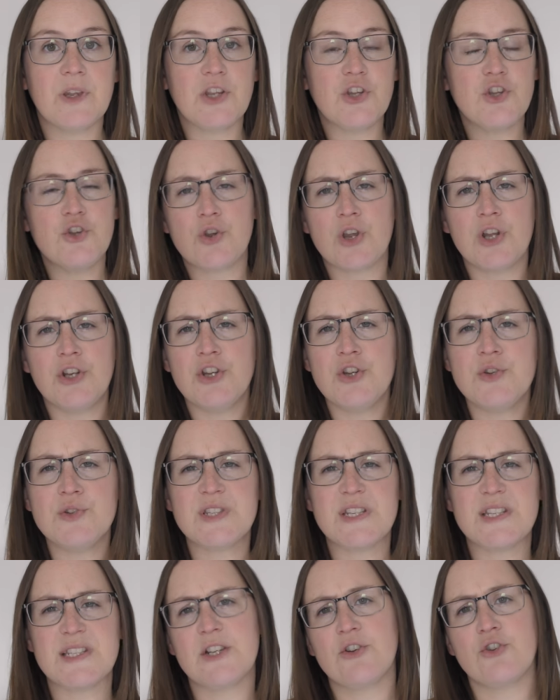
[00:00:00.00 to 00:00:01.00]
you can
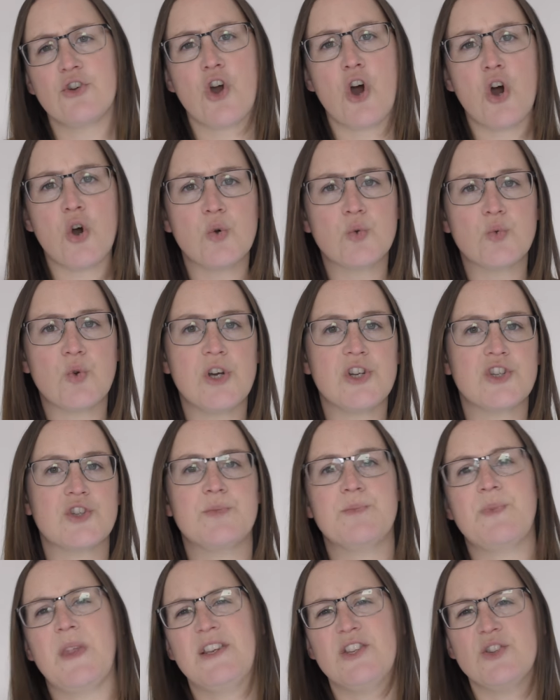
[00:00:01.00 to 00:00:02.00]
use this in a cold
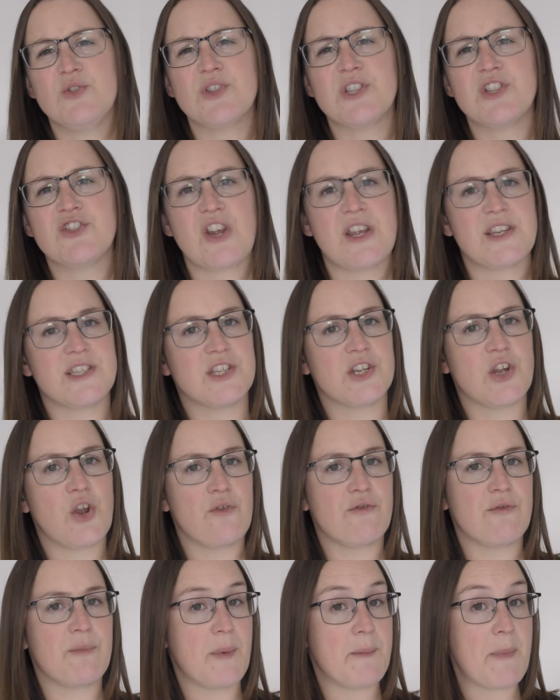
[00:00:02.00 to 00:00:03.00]
wash. They do suggest to
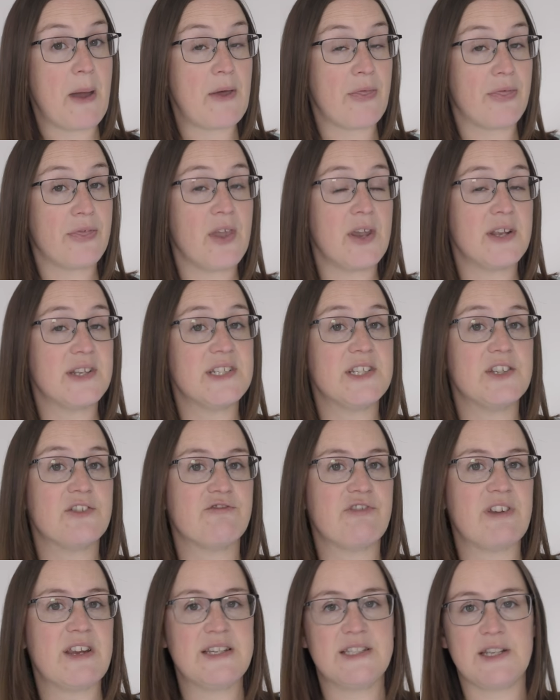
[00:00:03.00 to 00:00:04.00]
go from about 30
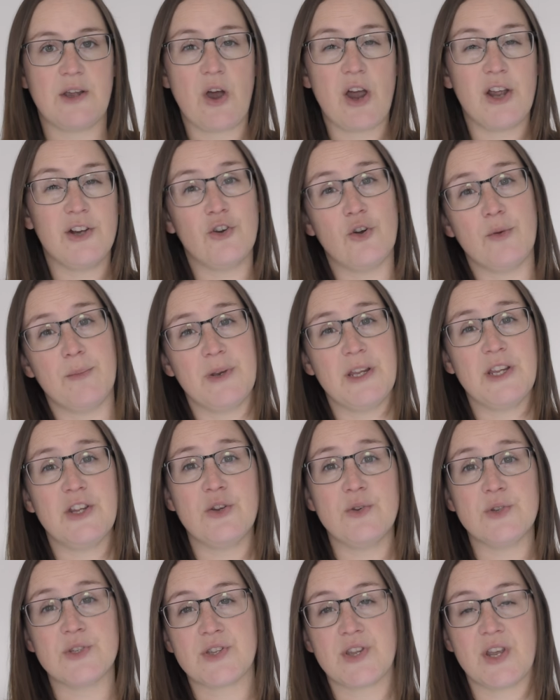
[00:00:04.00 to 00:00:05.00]
degrees. Now I normally
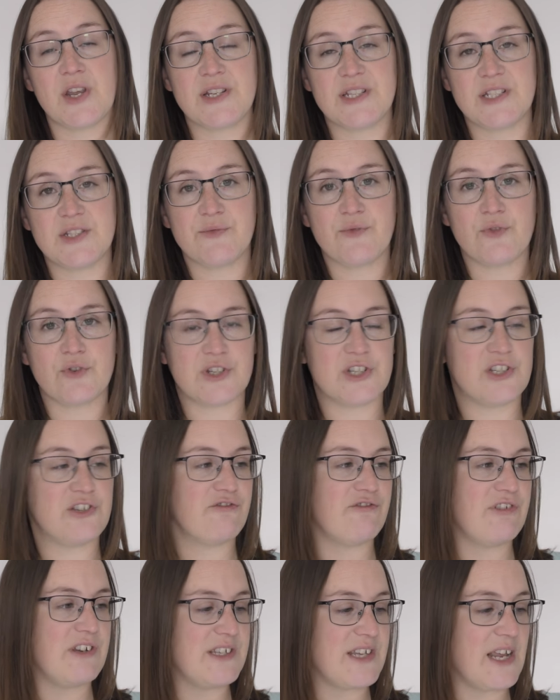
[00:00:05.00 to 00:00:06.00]
use 30 to 40
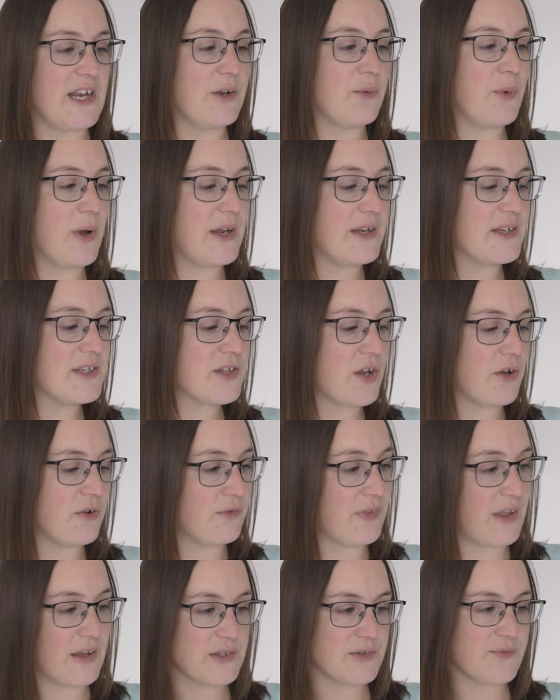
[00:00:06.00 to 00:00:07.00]
degrees anyway,
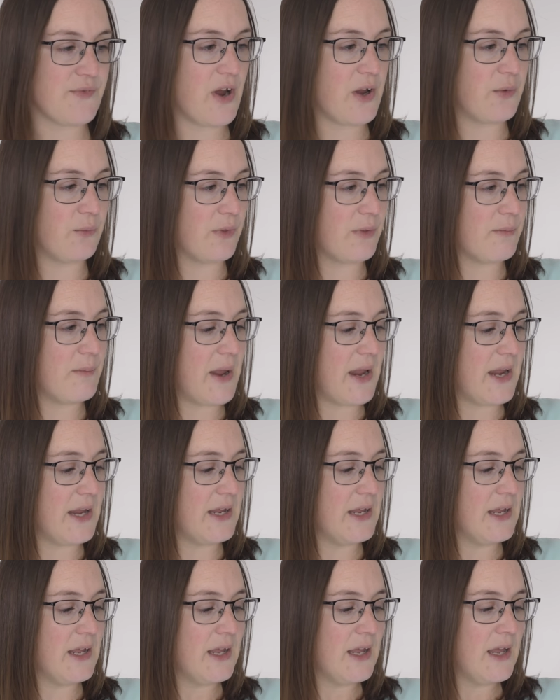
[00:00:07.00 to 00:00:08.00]
so that's fine with me.